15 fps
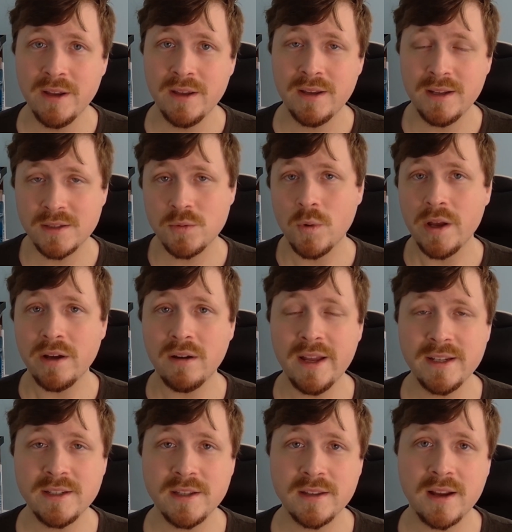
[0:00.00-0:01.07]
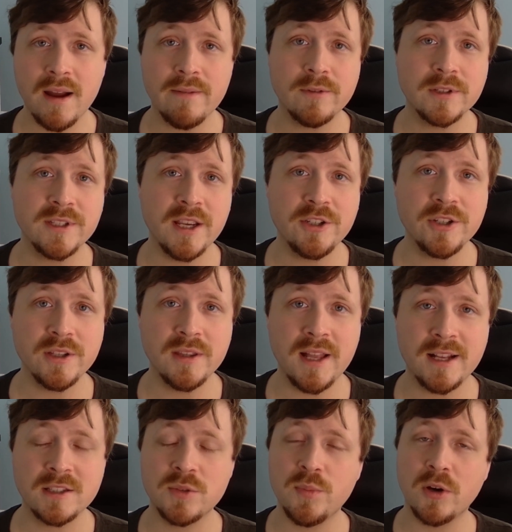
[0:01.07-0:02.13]
it's what led to the conversation
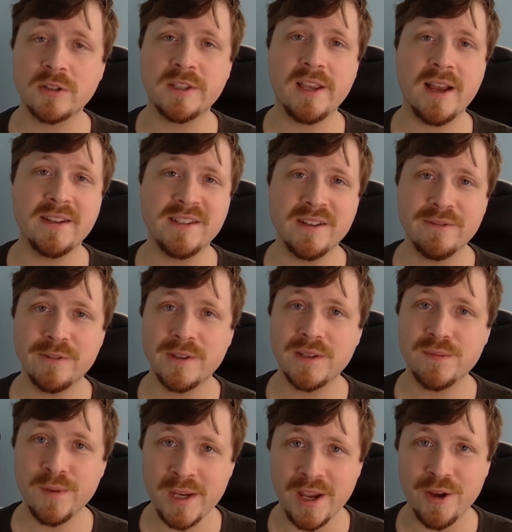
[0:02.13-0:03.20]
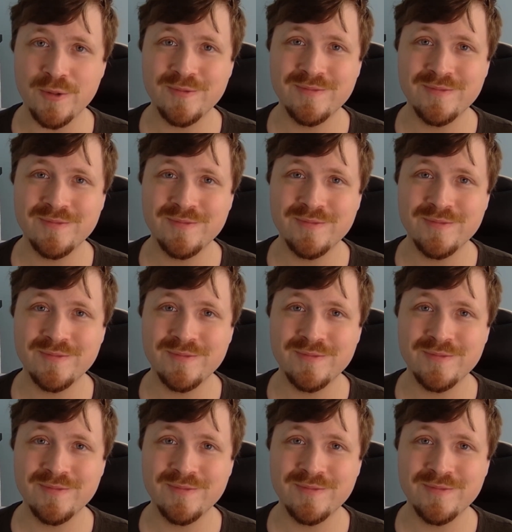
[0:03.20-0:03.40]
that sparked the idea for this video.